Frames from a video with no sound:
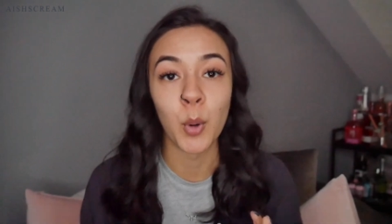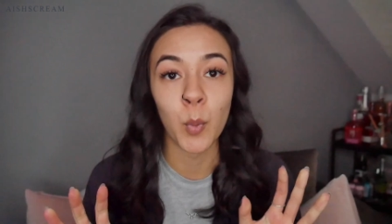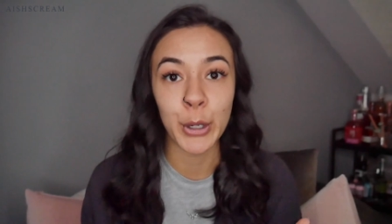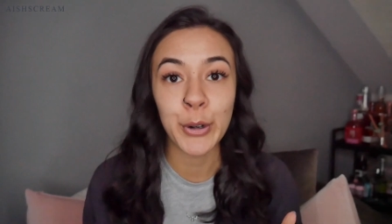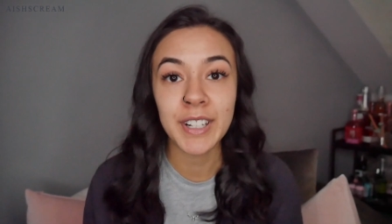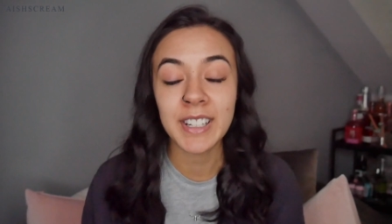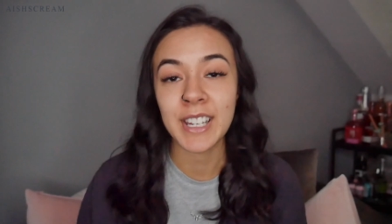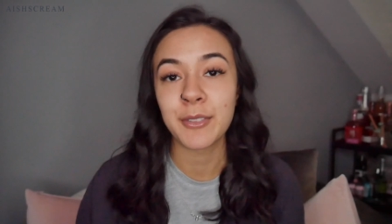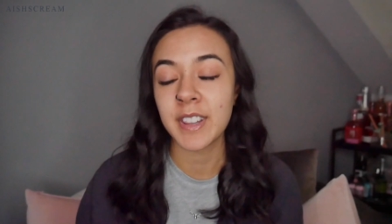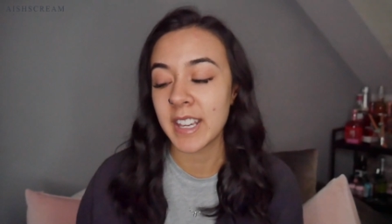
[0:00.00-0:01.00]
But what you're going to
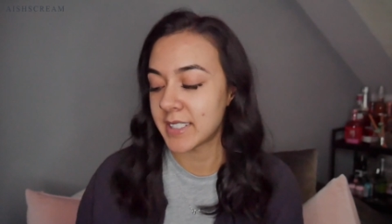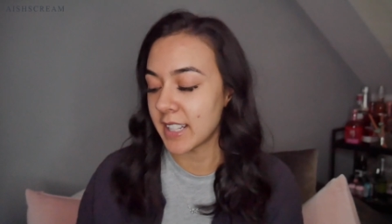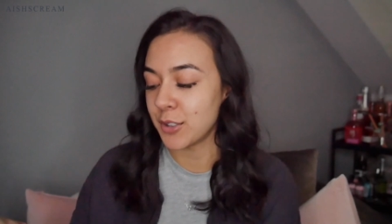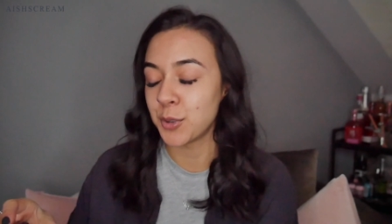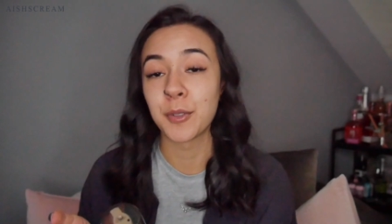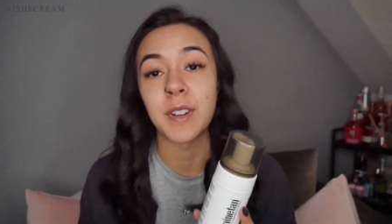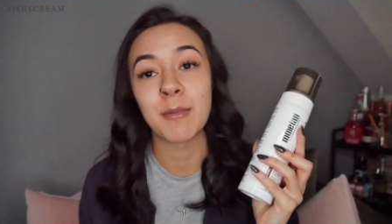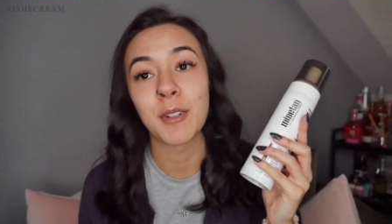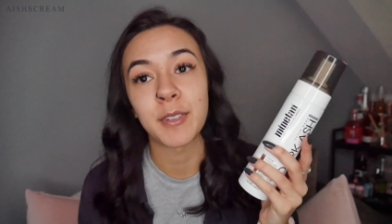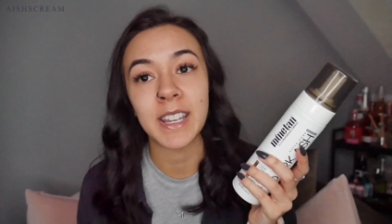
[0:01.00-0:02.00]
need for this is your
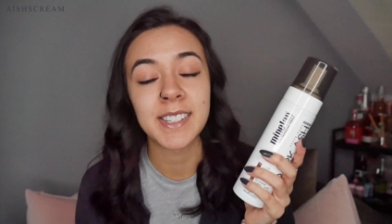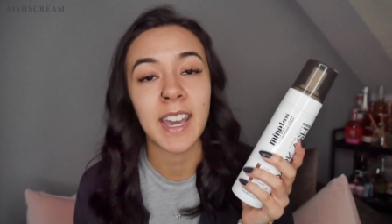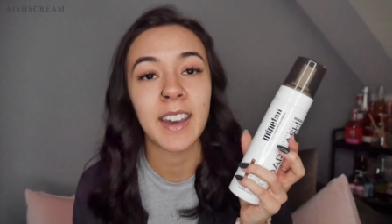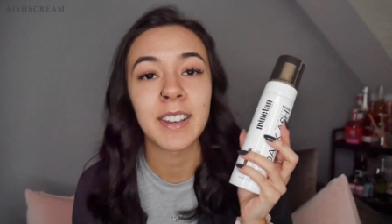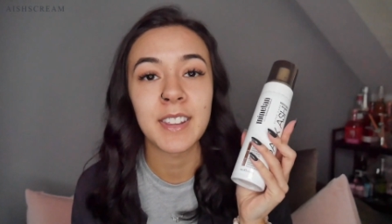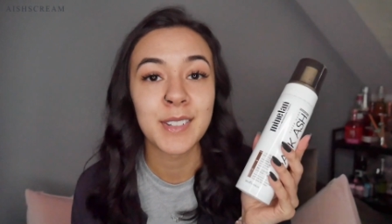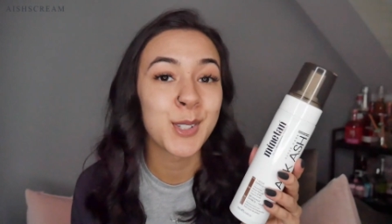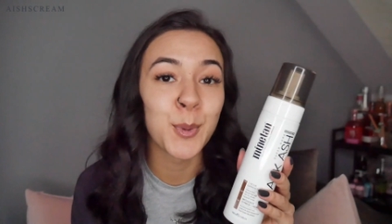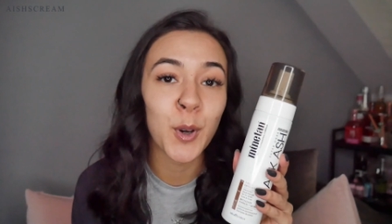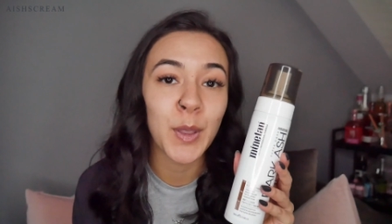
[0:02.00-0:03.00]
favorite fake tan. This
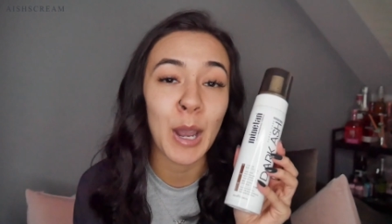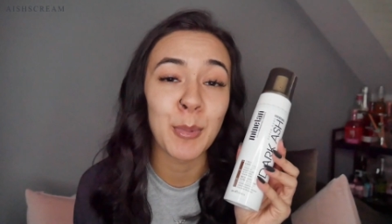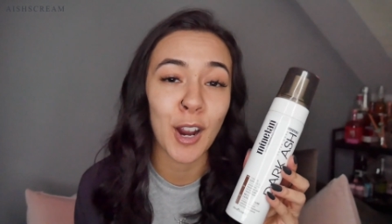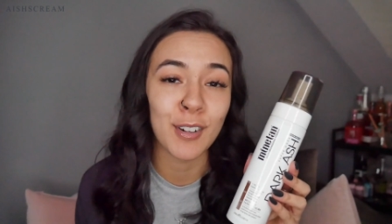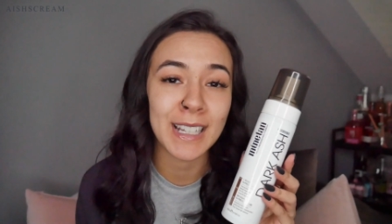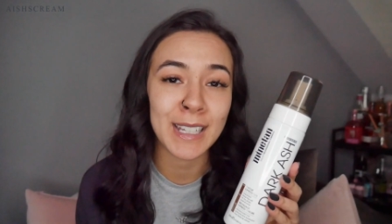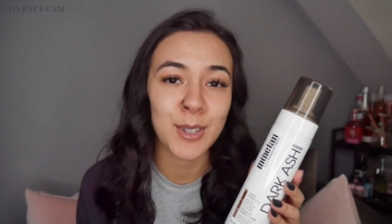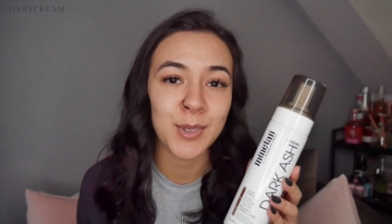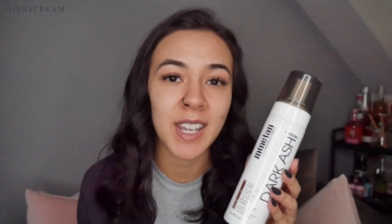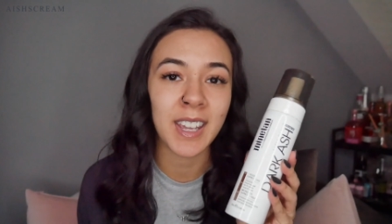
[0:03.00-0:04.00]
is the one that I'm currently
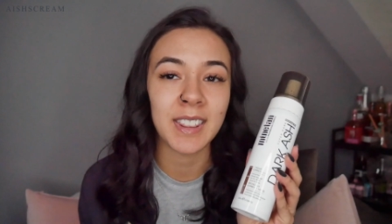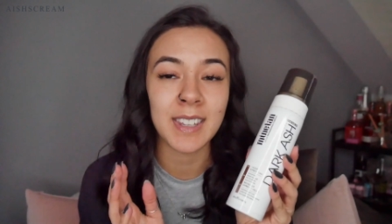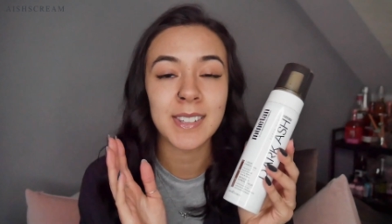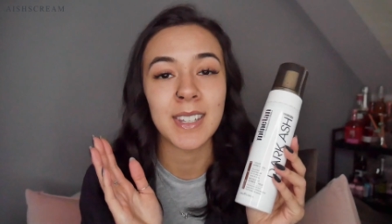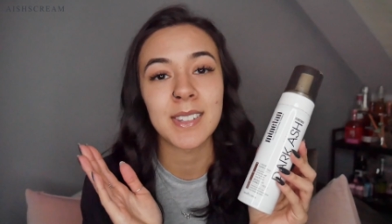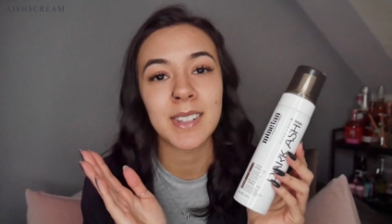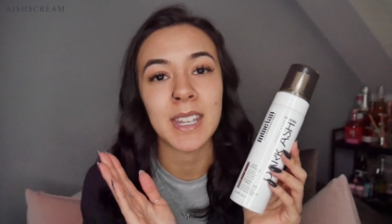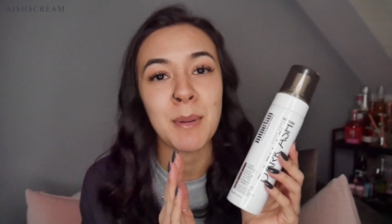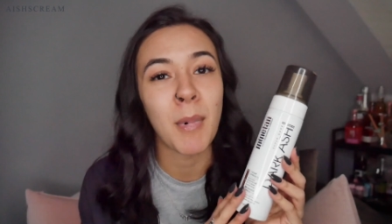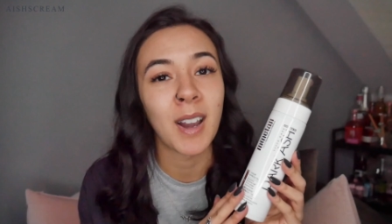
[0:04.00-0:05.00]
using. This is
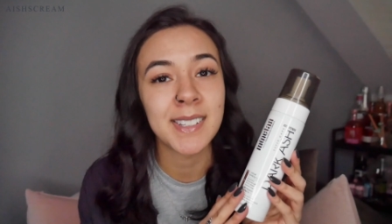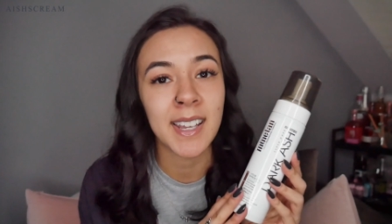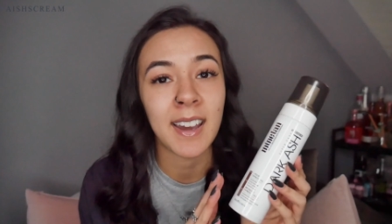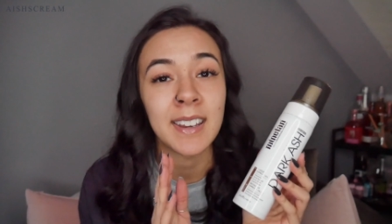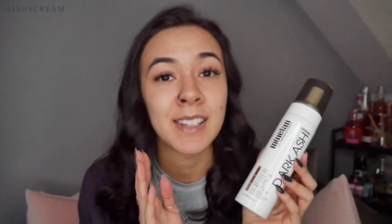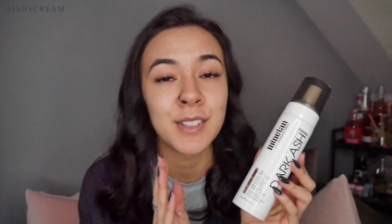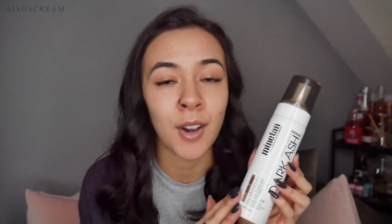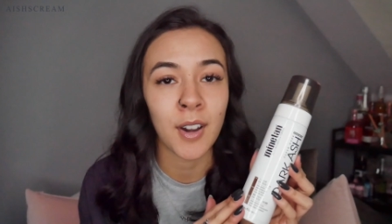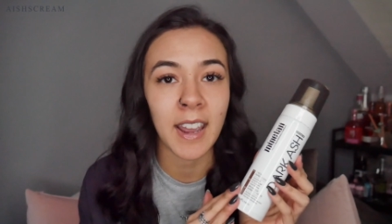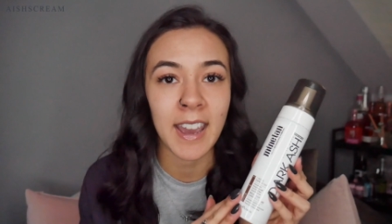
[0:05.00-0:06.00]
the Mine Tan in
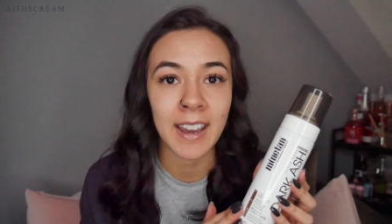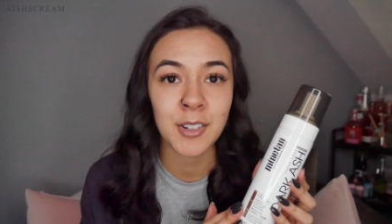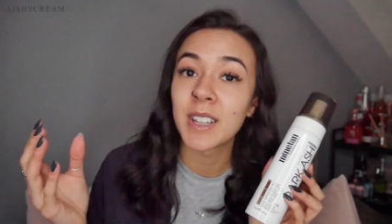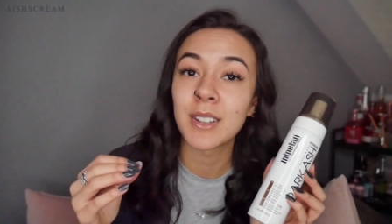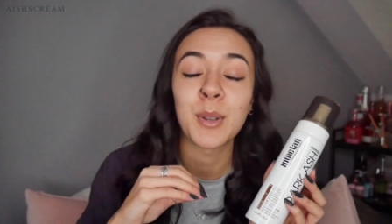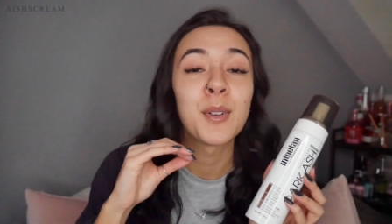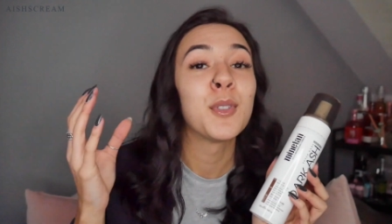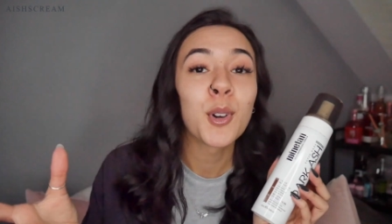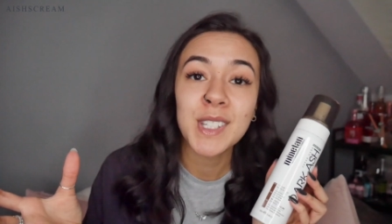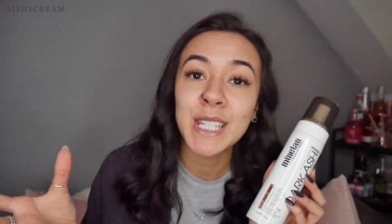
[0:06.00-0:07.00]
Dark Ash. If you have
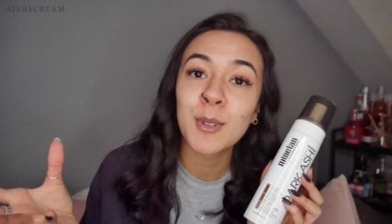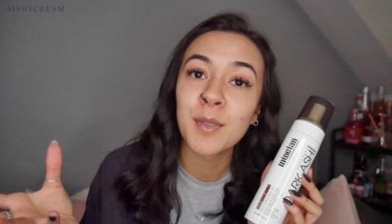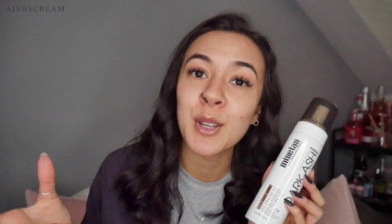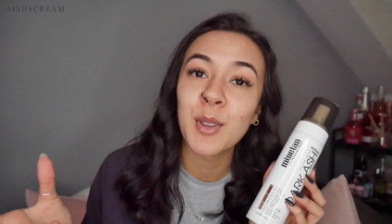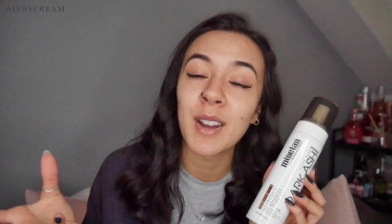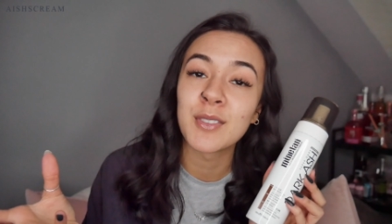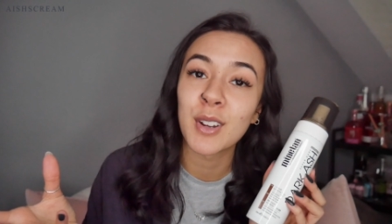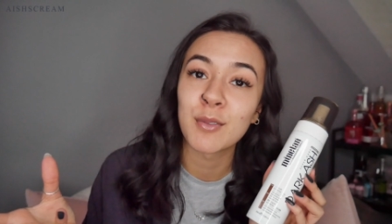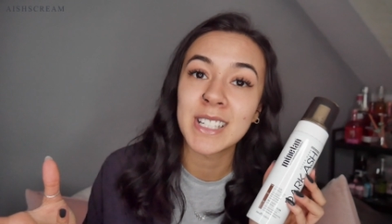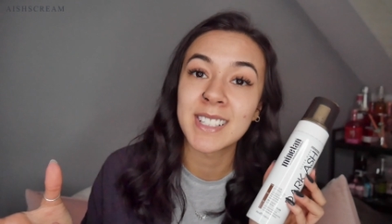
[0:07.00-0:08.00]
not seen the review that I've
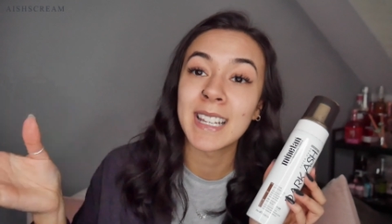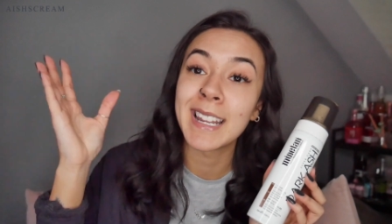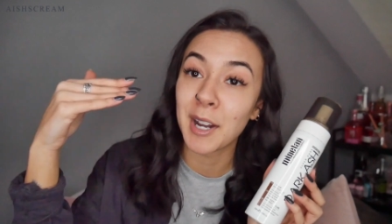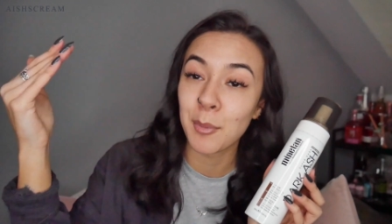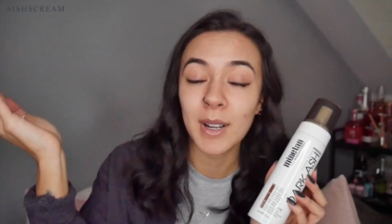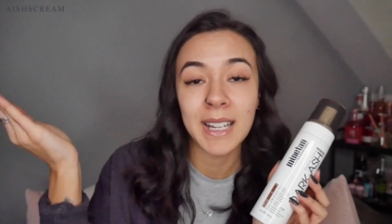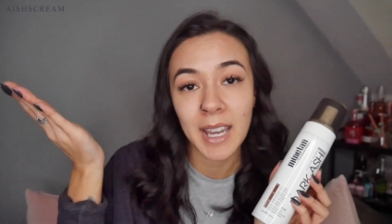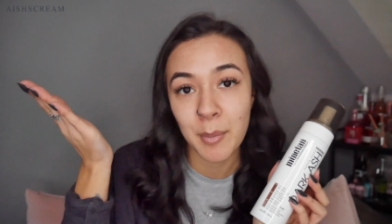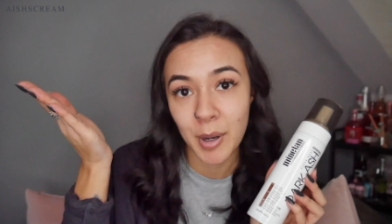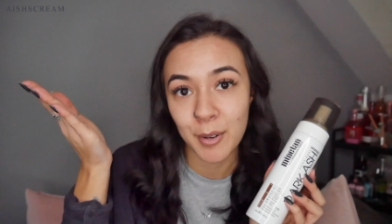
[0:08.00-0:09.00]
done recently, I will link
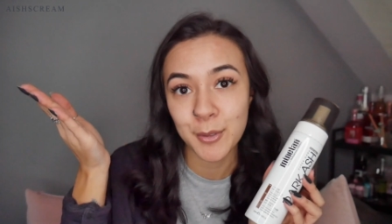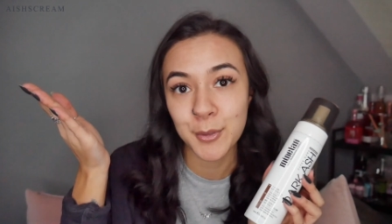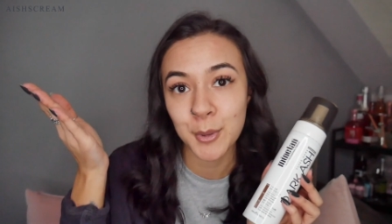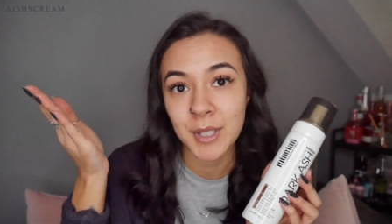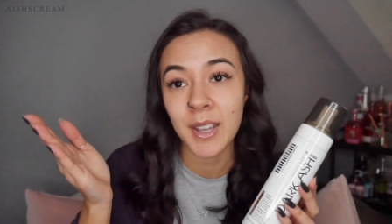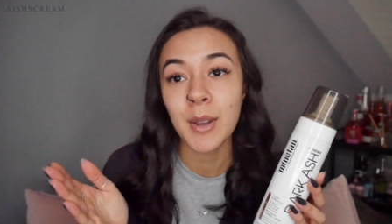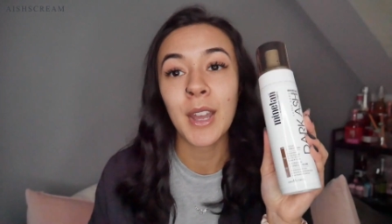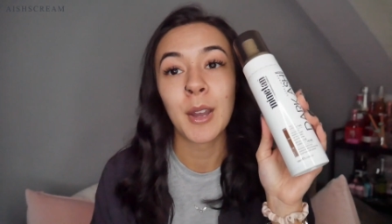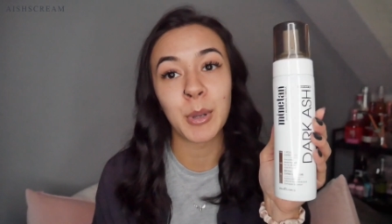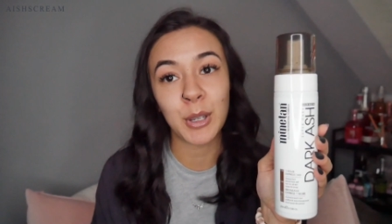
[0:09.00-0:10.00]
it above for you.
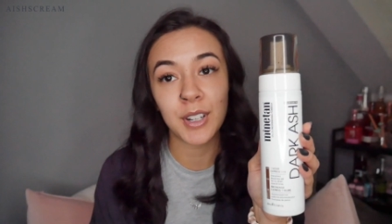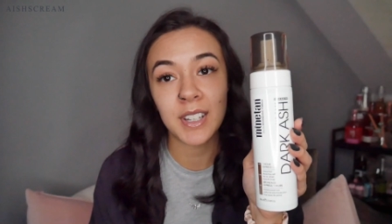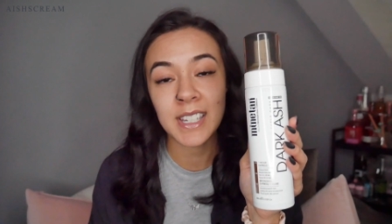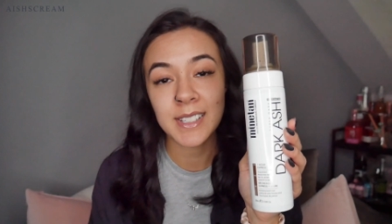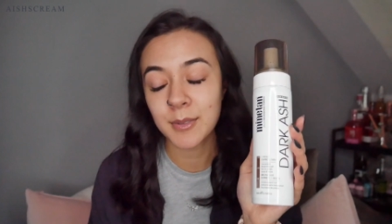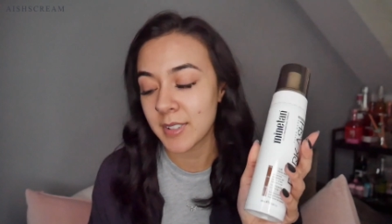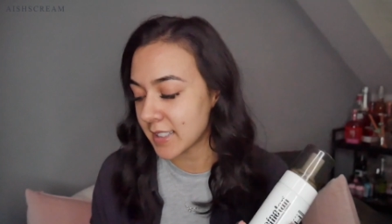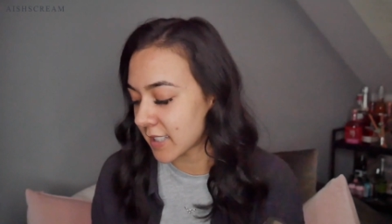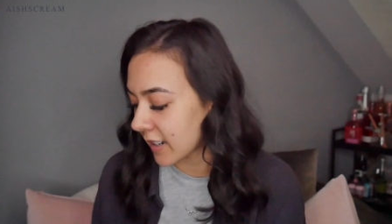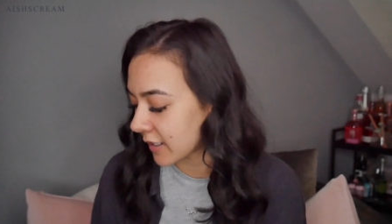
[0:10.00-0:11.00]
But you're going to need some
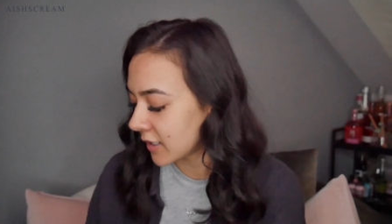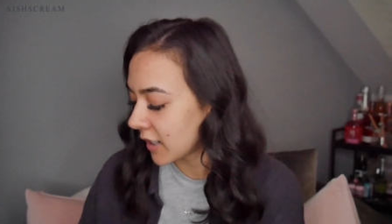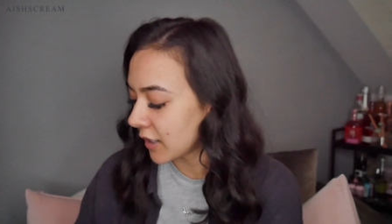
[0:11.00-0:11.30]
fake tan.